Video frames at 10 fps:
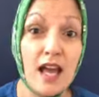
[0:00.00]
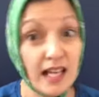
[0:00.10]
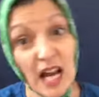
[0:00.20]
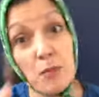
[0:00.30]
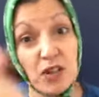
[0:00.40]

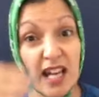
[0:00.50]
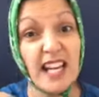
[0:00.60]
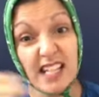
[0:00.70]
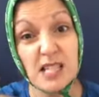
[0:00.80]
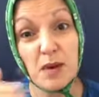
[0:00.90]
Come on
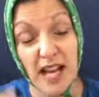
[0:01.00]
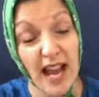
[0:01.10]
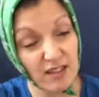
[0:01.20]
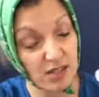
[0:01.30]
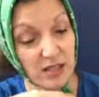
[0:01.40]
then into my
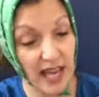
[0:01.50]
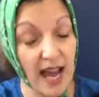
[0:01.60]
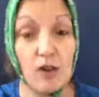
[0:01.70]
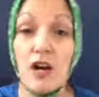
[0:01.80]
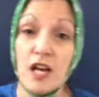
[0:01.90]
house,
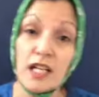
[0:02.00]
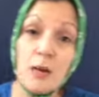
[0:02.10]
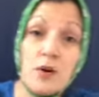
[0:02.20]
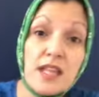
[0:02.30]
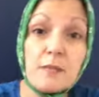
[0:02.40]
cow.
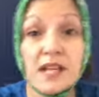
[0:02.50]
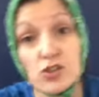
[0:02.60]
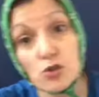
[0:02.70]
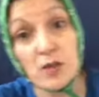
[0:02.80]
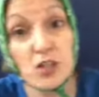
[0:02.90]
Come on then, make
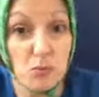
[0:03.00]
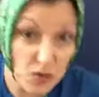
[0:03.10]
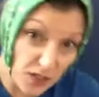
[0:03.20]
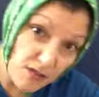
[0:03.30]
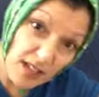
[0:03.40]
sure when you're
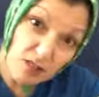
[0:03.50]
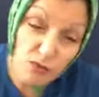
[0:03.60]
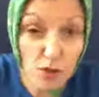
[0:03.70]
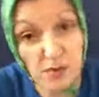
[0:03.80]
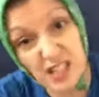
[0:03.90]
moving around the
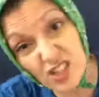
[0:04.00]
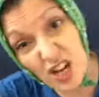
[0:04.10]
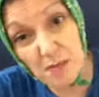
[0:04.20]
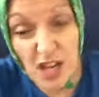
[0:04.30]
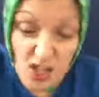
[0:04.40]
room this
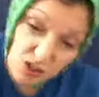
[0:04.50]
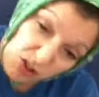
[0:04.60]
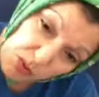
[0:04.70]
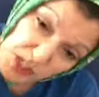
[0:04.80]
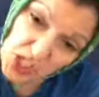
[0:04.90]
time, you're
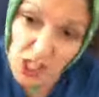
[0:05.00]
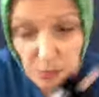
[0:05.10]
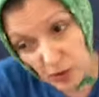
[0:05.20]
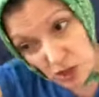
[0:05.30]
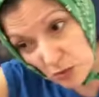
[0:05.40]
swishing your
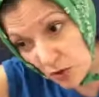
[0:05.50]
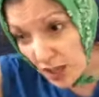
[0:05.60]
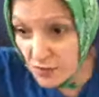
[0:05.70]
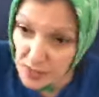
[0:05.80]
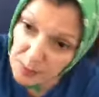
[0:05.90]
bottom all
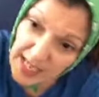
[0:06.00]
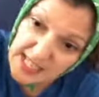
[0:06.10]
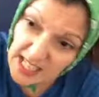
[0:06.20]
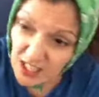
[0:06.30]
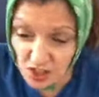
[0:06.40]
over the place,
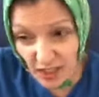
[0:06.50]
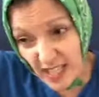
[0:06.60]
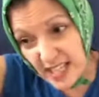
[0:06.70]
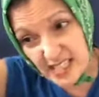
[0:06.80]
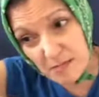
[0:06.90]
knocking
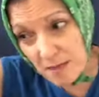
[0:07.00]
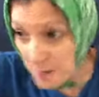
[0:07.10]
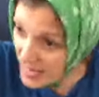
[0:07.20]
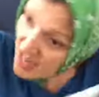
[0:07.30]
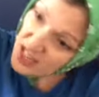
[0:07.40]
into
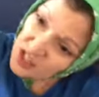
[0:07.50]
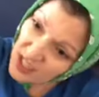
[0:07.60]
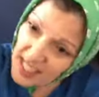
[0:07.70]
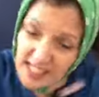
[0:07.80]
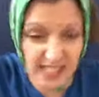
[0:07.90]
mummy,
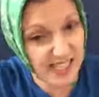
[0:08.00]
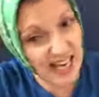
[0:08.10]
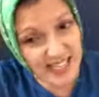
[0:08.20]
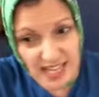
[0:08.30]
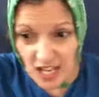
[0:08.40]
knocking into
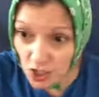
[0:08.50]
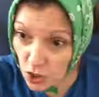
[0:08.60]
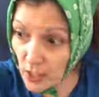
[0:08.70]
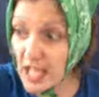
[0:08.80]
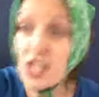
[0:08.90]
daddy,
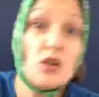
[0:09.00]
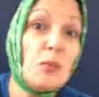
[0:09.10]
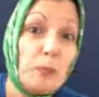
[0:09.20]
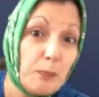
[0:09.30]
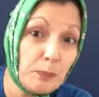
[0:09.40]
knocking
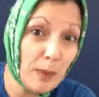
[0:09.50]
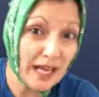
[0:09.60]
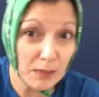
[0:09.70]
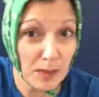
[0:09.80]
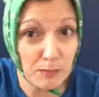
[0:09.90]
your
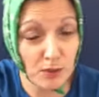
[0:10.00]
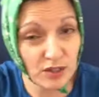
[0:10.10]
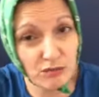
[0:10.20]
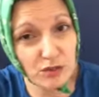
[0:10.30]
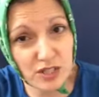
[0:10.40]
baby brother
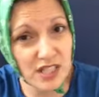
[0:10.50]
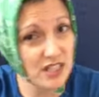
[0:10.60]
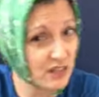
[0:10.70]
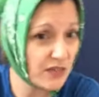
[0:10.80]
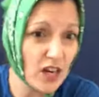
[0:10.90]
or
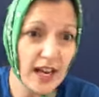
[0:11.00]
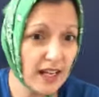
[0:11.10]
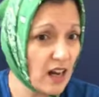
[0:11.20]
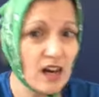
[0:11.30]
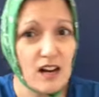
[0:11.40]
sister flying.
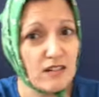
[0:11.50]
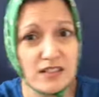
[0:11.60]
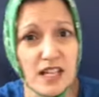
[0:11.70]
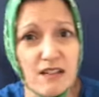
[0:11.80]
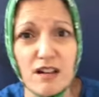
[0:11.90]
Oh
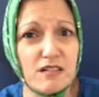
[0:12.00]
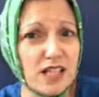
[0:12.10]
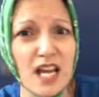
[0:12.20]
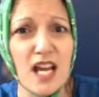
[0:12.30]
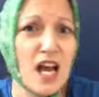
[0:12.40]
dear, oh
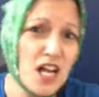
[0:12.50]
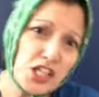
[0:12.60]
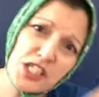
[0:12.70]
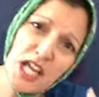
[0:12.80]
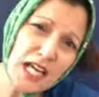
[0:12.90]
dear,
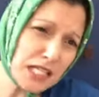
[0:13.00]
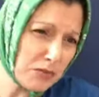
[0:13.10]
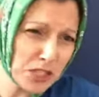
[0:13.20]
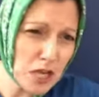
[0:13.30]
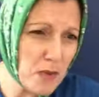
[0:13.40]
she takes up
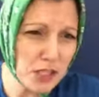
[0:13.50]
so much